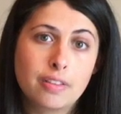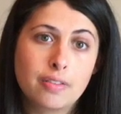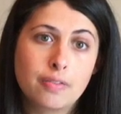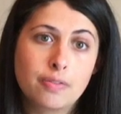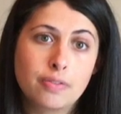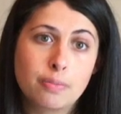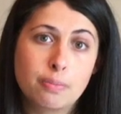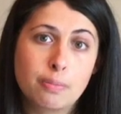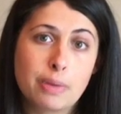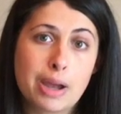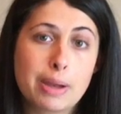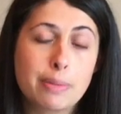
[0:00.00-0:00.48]

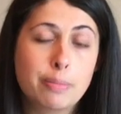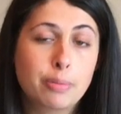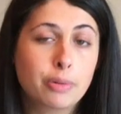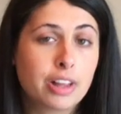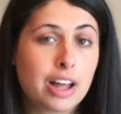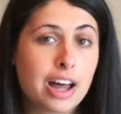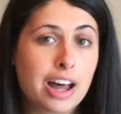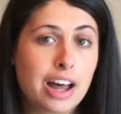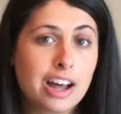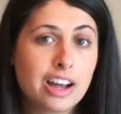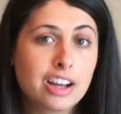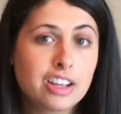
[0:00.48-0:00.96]
my
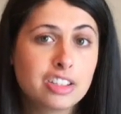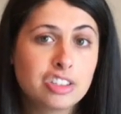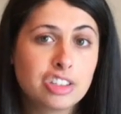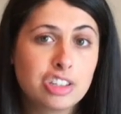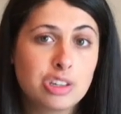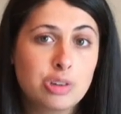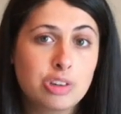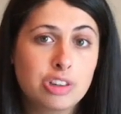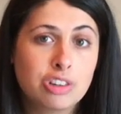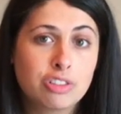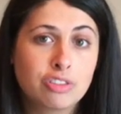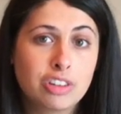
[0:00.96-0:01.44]
blog so you
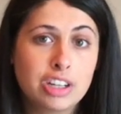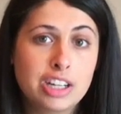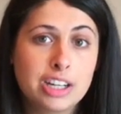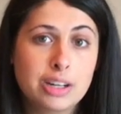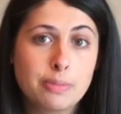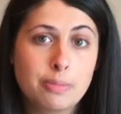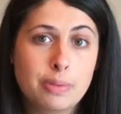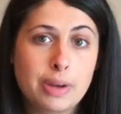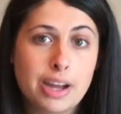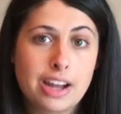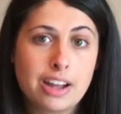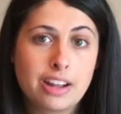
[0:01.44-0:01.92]
can read
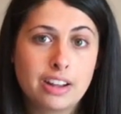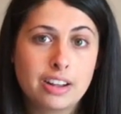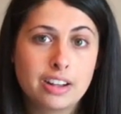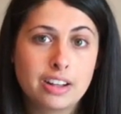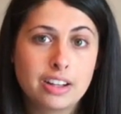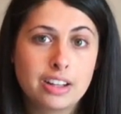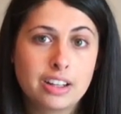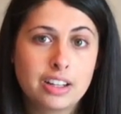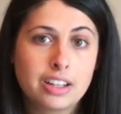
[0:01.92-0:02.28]
about